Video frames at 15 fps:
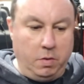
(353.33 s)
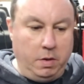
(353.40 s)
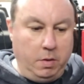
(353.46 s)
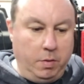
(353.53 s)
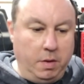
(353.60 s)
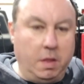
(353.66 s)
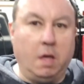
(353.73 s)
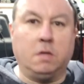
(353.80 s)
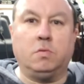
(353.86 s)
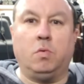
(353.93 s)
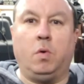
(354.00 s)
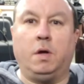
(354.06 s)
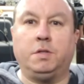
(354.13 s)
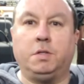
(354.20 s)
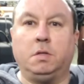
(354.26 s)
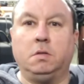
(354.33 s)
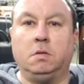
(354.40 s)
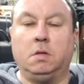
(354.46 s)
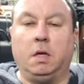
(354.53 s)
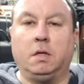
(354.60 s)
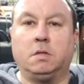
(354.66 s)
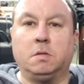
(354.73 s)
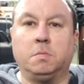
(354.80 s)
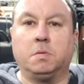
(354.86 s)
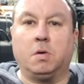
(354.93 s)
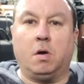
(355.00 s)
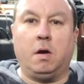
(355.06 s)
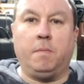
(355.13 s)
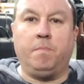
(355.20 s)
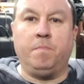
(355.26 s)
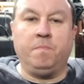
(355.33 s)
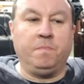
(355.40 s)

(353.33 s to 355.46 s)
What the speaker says: anyway, thanks for watching. Like, subscribe.